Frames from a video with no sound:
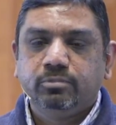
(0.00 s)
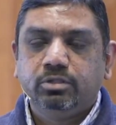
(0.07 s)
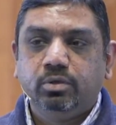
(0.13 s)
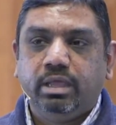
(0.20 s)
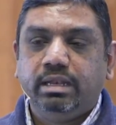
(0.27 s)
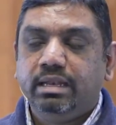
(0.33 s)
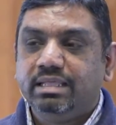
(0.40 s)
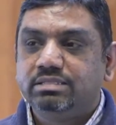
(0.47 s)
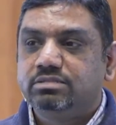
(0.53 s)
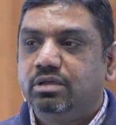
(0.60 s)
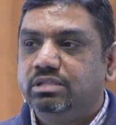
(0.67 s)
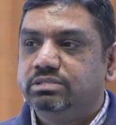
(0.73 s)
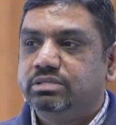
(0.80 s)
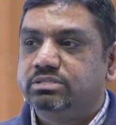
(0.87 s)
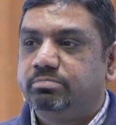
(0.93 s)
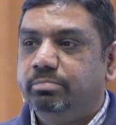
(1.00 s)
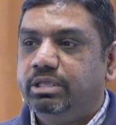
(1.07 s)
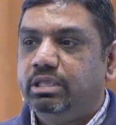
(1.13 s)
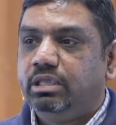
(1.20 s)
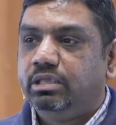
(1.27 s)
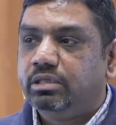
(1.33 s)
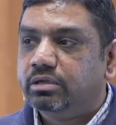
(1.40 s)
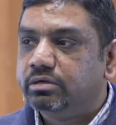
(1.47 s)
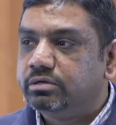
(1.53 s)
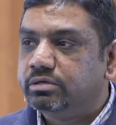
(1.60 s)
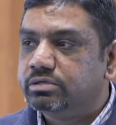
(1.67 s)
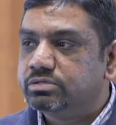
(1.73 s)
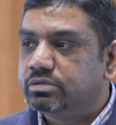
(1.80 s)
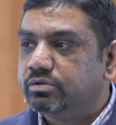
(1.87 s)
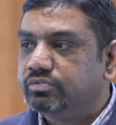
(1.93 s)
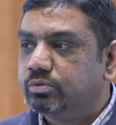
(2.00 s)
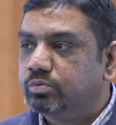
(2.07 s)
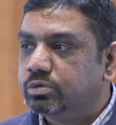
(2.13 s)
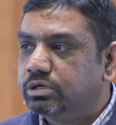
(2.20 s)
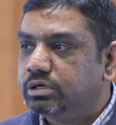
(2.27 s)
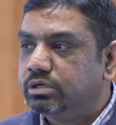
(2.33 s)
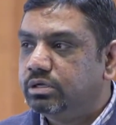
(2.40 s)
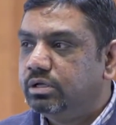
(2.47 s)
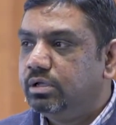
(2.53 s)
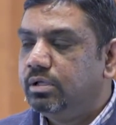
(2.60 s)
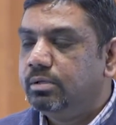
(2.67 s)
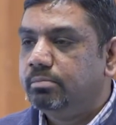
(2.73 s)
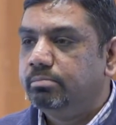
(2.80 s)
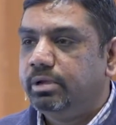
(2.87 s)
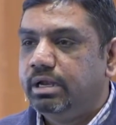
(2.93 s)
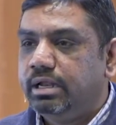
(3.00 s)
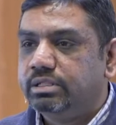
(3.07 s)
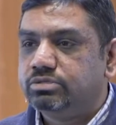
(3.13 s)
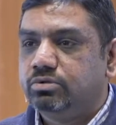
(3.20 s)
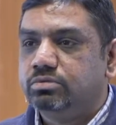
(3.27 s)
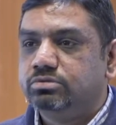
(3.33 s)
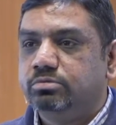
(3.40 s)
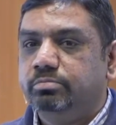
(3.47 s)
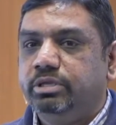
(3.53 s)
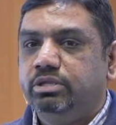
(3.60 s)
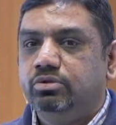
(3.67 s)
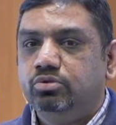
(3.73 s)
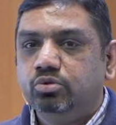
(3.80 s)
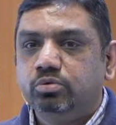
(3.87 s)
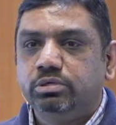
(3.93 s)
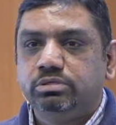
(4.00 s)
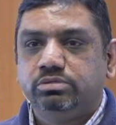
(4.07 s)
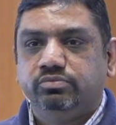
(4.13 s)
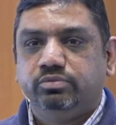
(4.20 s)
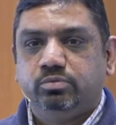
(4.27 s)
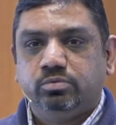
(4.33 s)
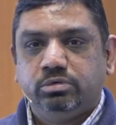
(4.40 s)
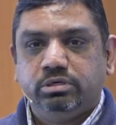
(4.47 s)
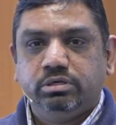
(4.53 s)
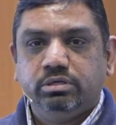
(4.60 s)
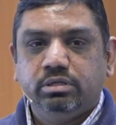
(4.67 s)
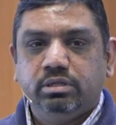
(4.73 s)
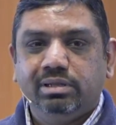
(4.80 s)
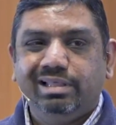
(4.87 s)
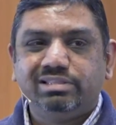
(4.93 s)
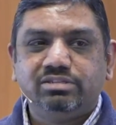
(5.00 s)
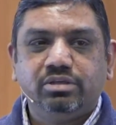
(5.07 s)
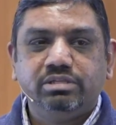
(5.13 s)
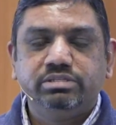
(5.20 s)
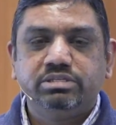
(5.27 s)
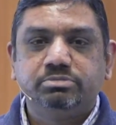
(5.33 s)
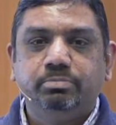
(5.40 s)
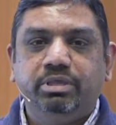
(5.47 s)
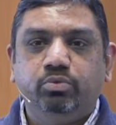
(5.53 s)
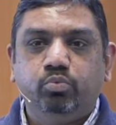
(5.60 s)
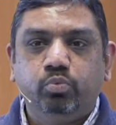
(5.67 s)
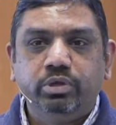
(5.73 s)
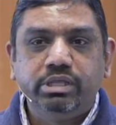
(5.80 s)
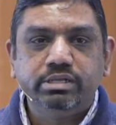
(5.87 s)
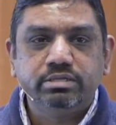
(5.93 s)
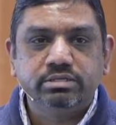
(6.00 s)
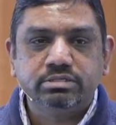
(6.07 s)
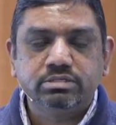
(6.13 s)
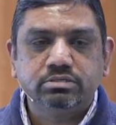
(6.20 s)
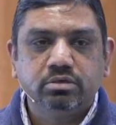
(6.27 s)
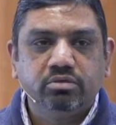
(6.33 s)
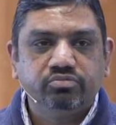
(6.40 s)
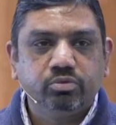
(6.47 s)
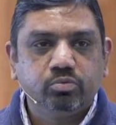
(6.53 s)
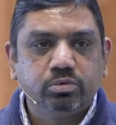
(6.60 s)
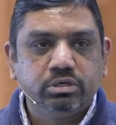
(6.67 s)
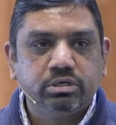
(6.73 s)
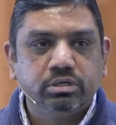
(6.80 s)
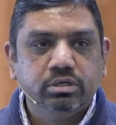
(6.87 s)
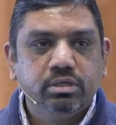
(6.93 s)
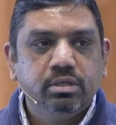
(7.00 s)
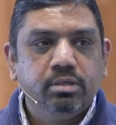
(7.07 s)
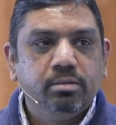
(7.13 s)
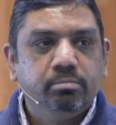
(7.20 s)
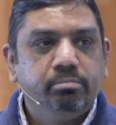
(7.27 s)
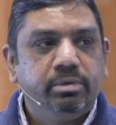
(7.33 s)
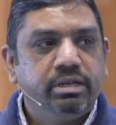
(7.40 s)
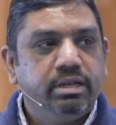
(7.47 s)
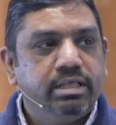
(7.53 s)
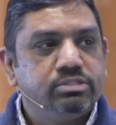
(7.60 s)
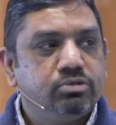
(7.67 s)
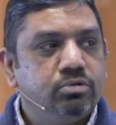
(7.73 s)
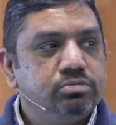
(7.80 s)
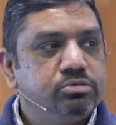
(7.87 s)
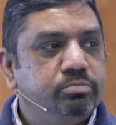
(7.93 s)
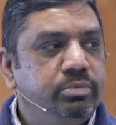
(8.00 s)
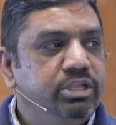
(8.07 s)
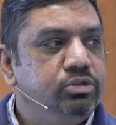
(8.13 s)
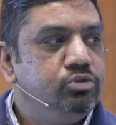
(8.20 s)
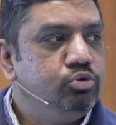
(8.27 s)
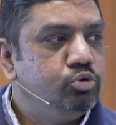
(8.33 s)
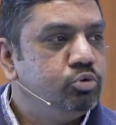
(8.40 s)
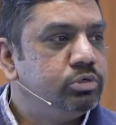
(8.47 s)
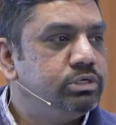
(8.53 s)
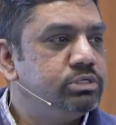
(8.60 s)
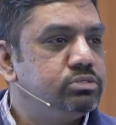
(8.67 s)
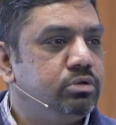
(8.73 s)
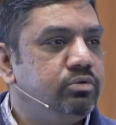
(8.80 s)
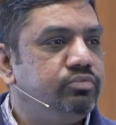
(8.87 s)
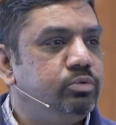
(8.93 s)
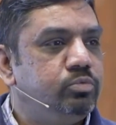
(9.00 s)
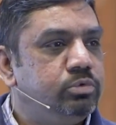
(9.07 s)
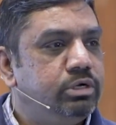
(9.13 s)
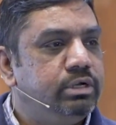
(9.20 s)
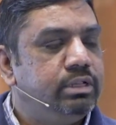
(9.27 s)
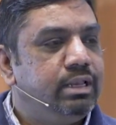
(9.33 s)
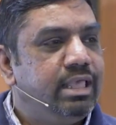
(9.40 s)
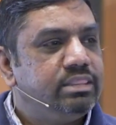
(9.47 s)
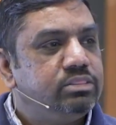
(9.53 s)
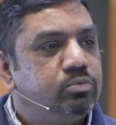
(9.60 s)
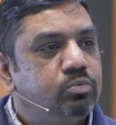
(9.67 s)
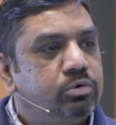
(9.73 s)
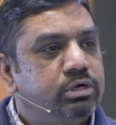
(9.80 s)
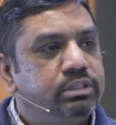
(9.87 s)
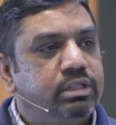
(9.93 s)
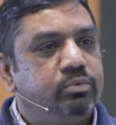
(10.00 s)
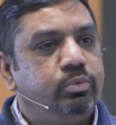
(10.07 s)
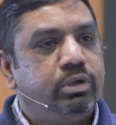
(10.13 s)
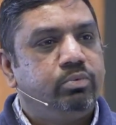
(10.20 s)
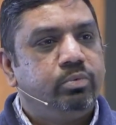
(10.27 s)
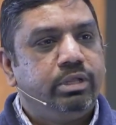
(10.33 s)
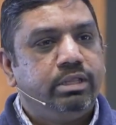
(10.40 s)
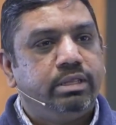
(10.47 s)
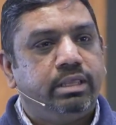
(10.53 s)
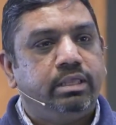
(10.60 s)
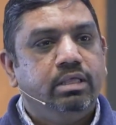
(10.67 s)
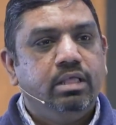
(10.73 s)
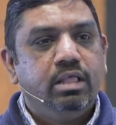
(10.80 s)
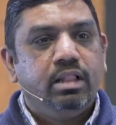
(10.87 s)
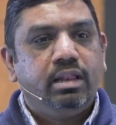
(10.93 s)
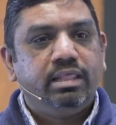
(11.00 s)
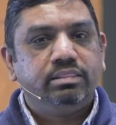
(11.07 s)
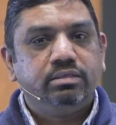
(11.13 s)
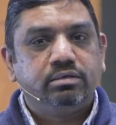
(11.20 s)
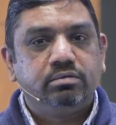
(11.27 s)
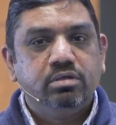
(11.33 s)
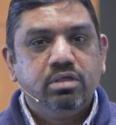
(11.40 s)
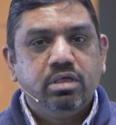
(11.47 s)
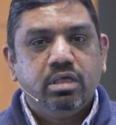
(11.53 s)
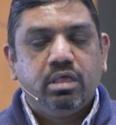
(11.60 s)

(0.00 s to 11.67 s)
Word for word: You and let's not just be hearers of the word, but let's also be doers of the word. Let's not just be readers of the word, but let's also be doers of the word. Let the word that we are reading, let the